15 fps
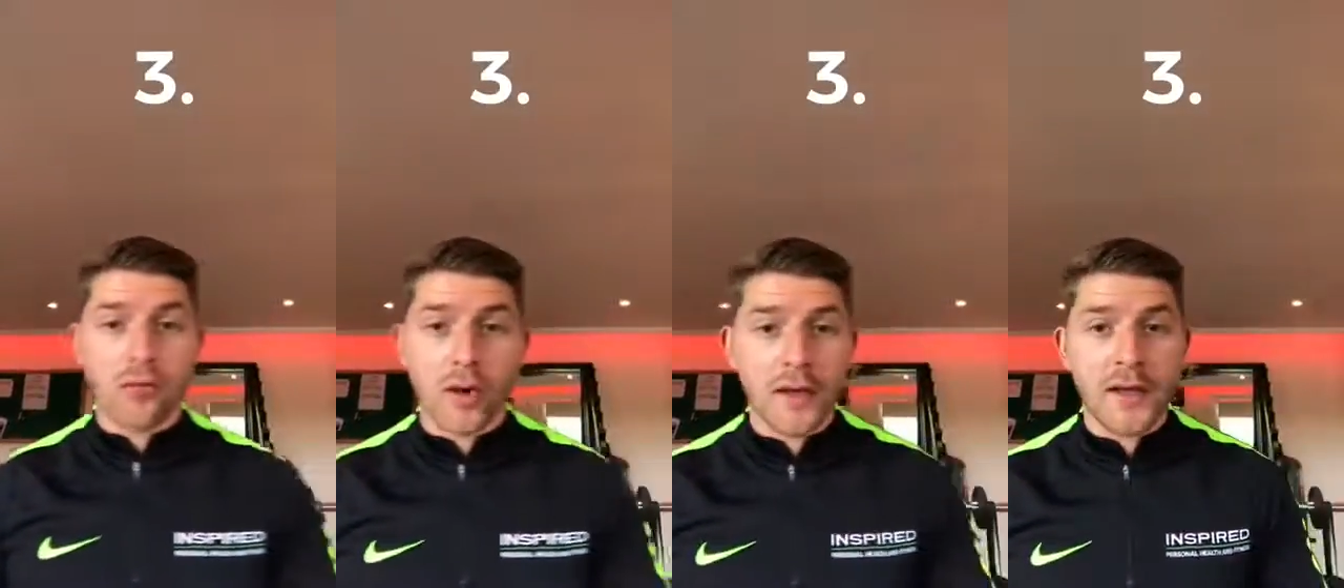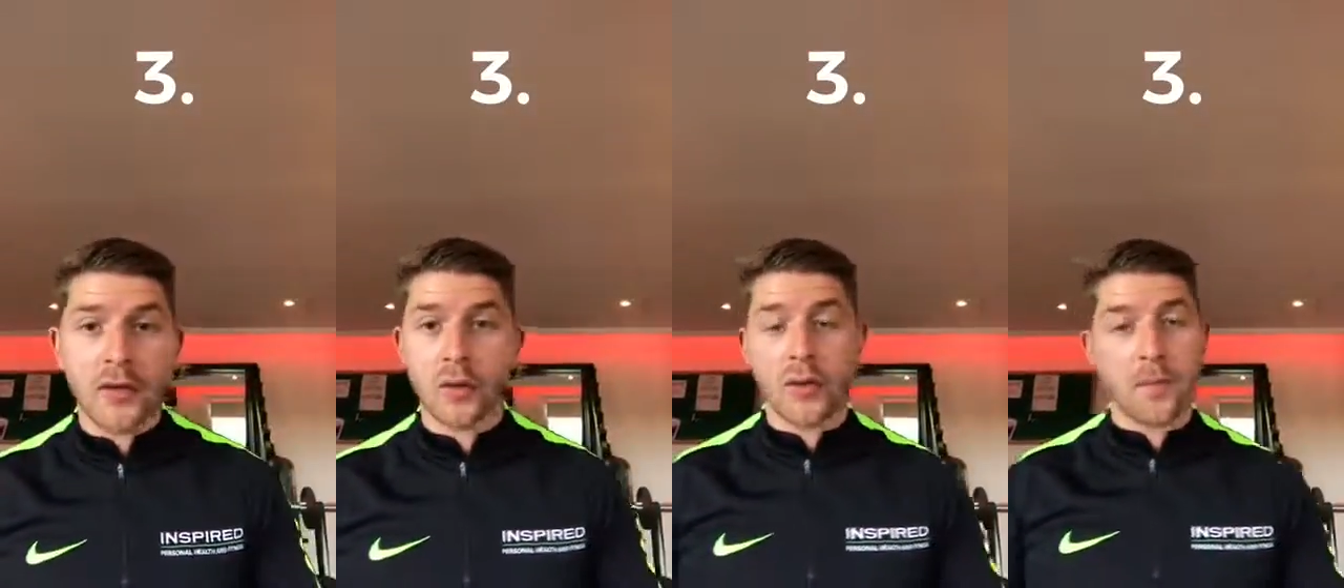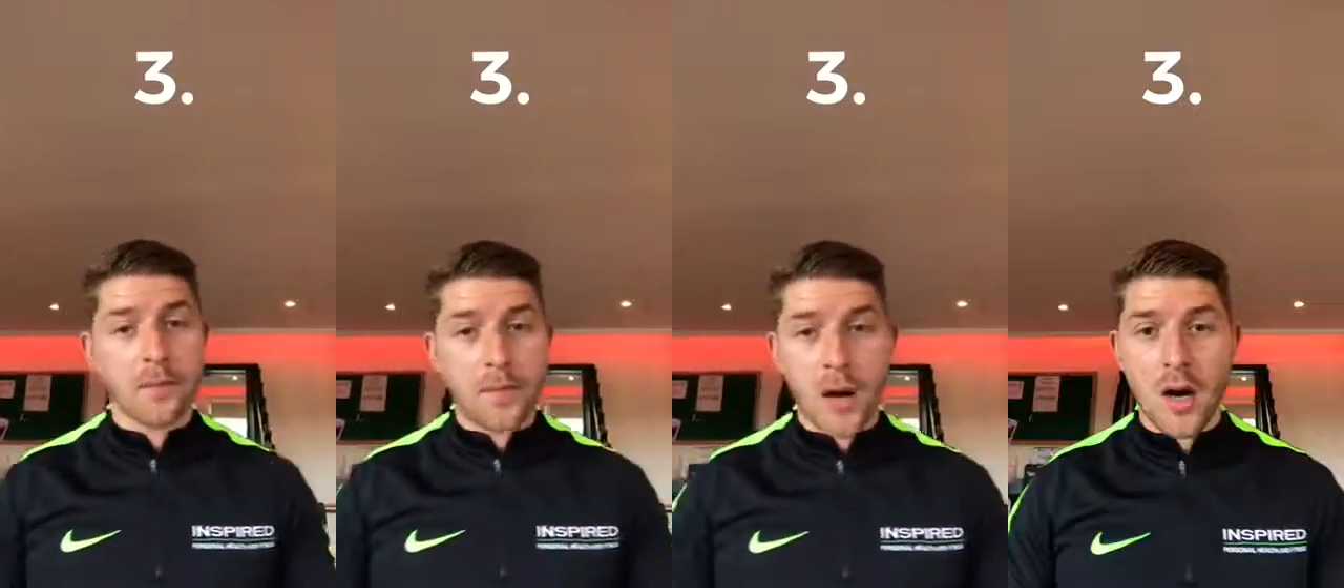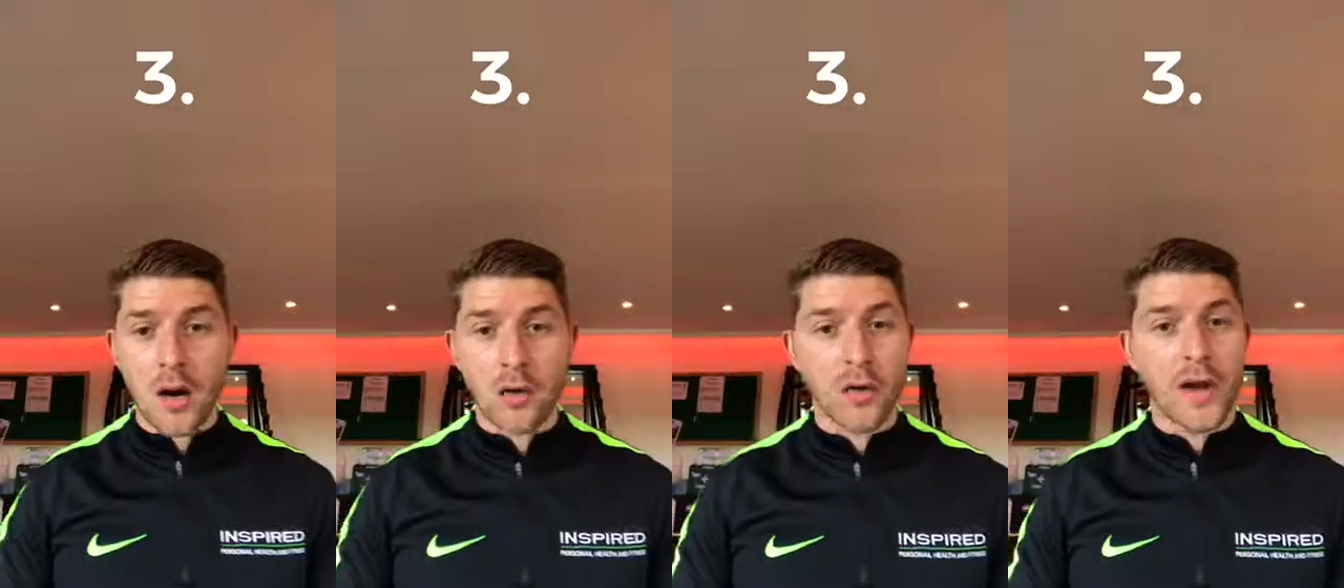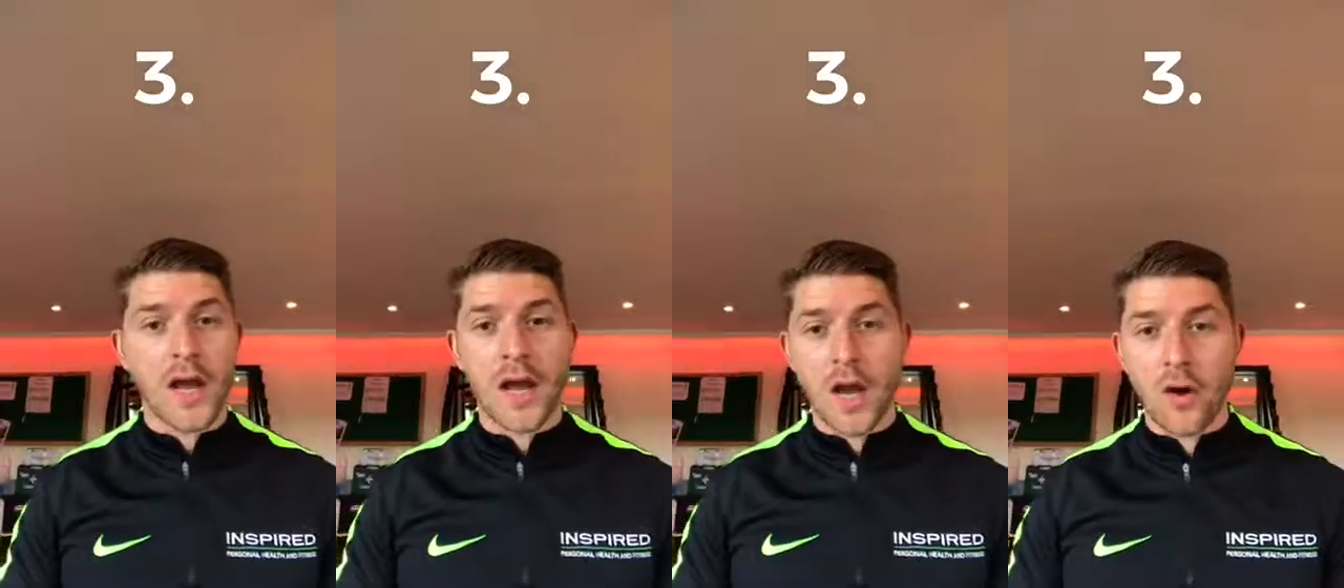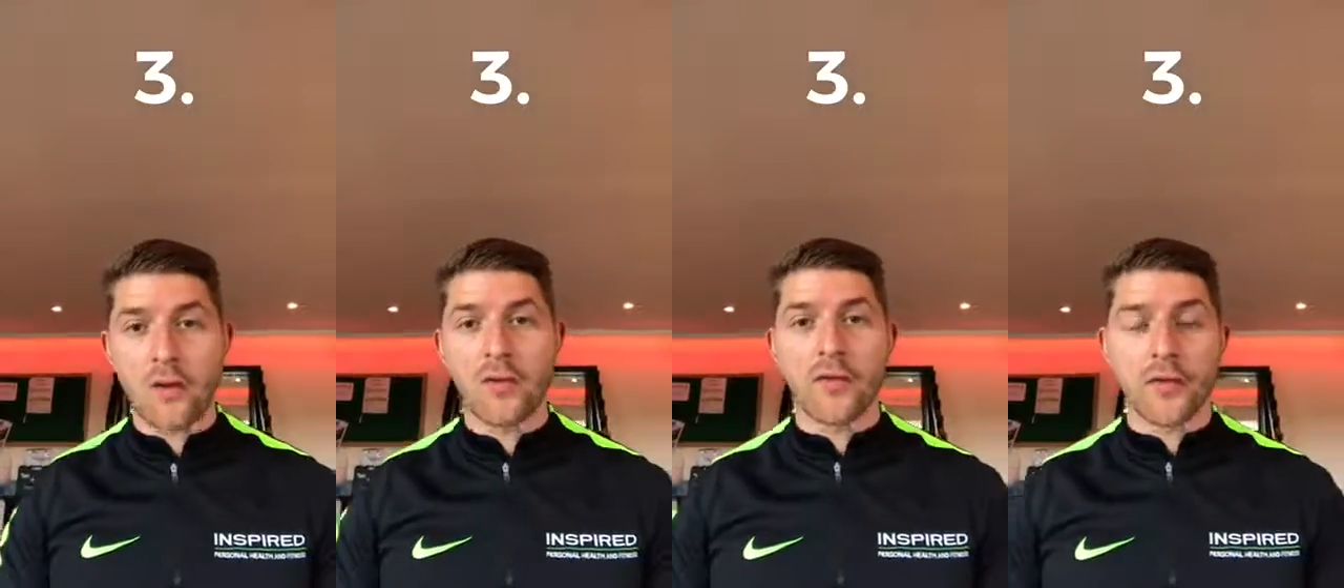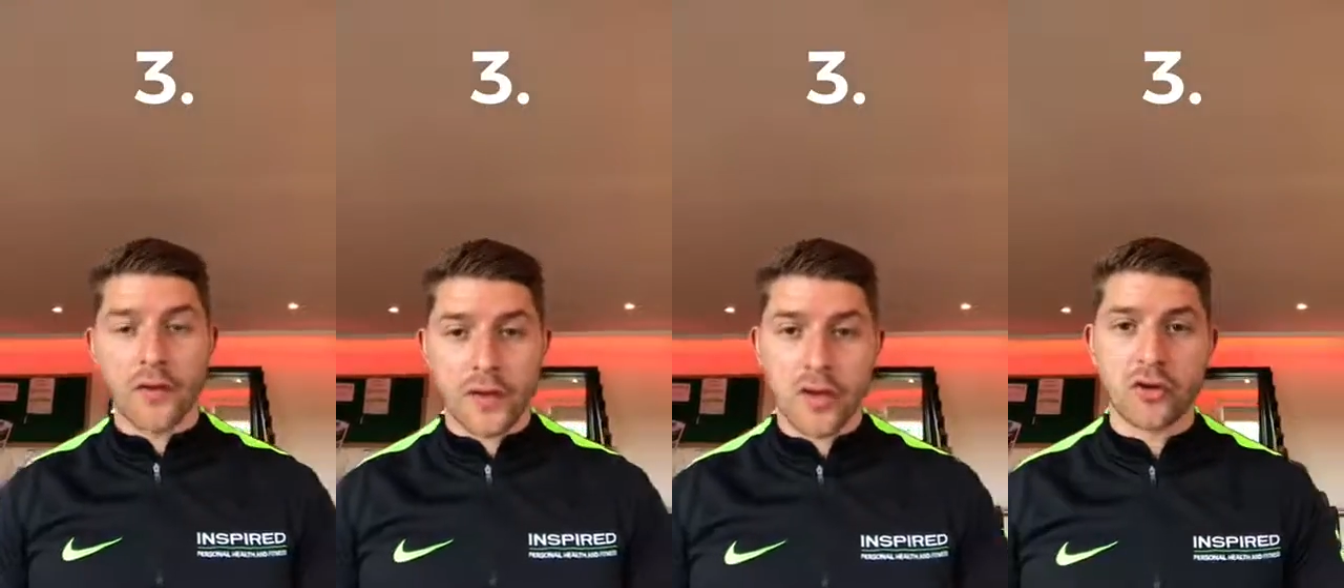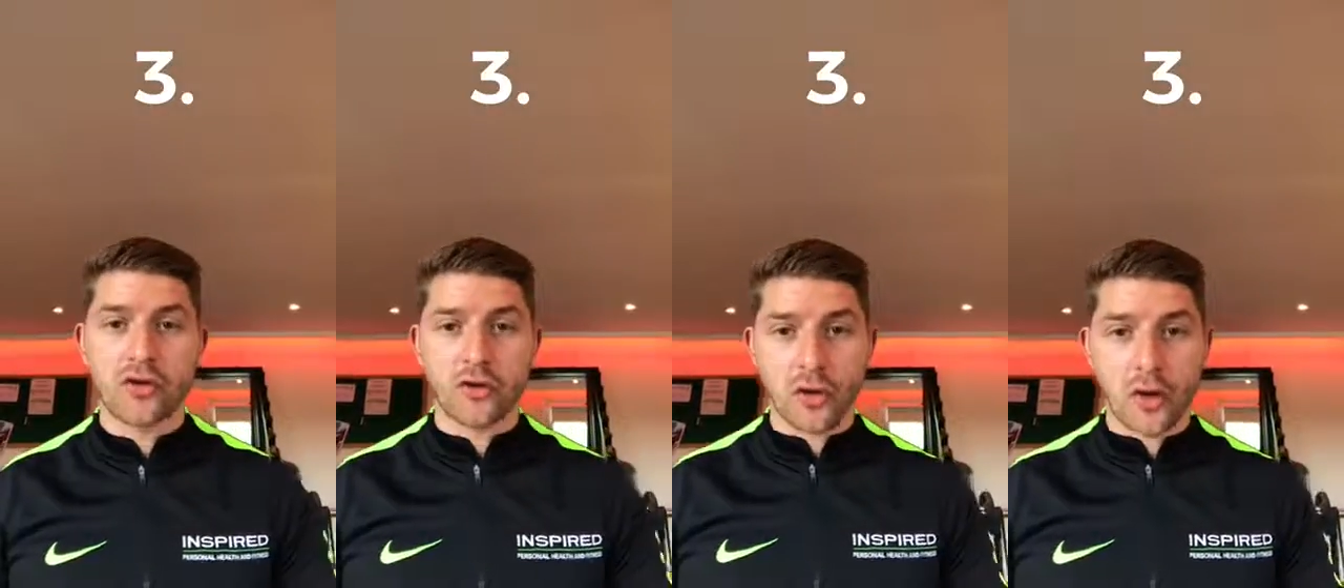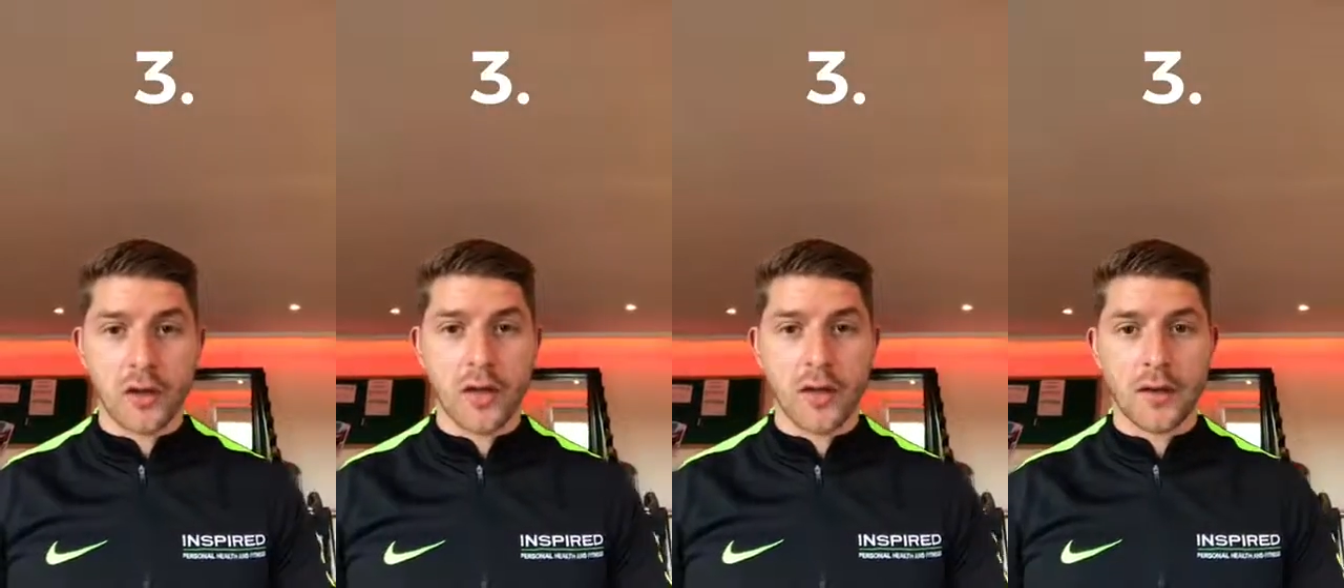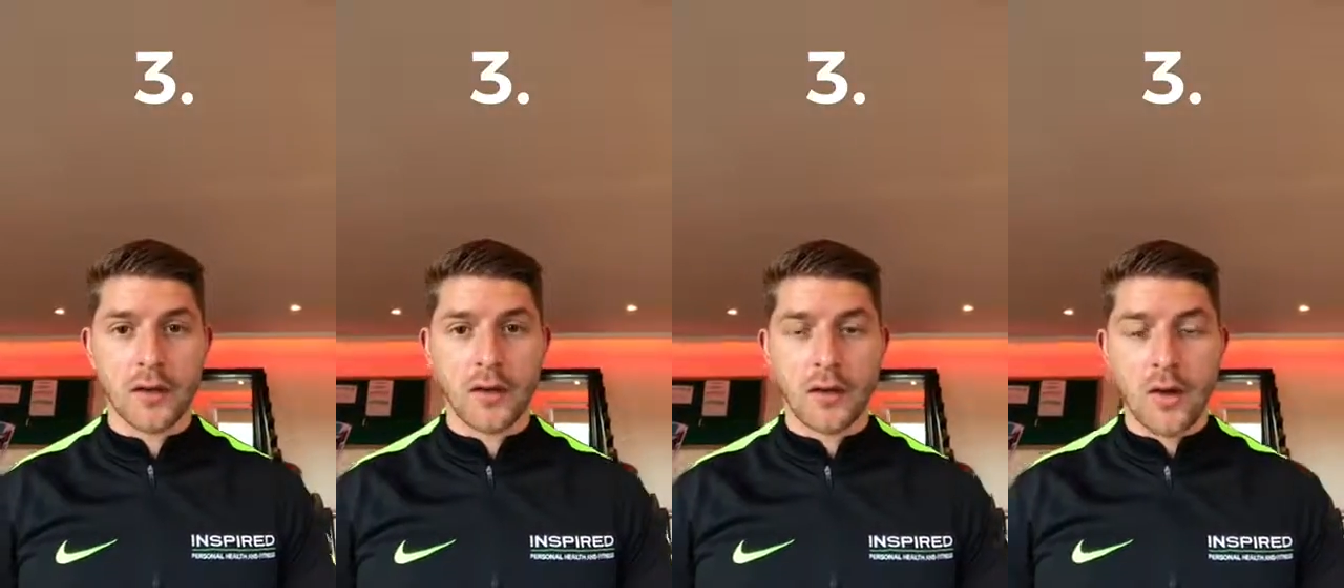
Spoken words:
ready to embark on a health and fitness journey.